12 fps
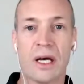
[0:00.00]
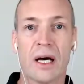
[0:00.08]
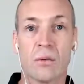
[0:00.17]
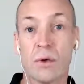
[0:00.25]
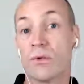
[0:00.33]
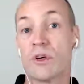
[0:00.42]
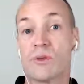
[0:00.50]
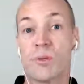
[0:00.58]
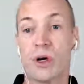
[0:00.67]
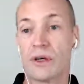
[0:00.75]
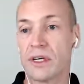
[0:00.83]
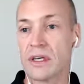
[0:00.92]
will
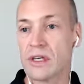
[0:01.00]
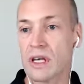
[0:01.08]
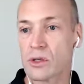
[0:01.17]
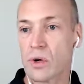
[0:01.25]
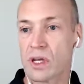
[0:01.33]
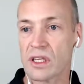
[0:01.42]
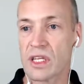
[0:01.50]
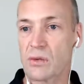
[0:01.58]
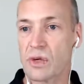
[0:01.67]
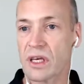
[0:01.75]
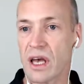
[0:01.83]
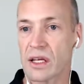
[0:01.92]
respond as quickly as
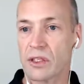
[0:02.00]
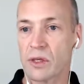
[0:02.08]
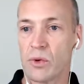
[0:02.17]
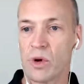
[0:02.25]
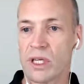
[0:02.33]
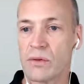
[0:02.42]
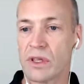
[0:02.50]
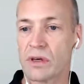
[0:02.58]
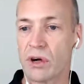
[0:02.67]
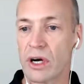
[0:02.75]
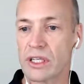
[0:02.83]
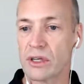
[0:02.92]
we can to point you in the
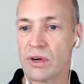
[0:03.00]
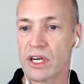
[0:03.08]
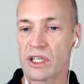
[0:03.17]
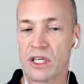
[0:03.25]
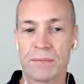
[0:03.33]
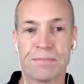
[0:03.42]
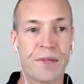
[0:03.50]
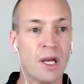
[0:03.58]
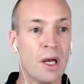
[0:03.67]
right direction.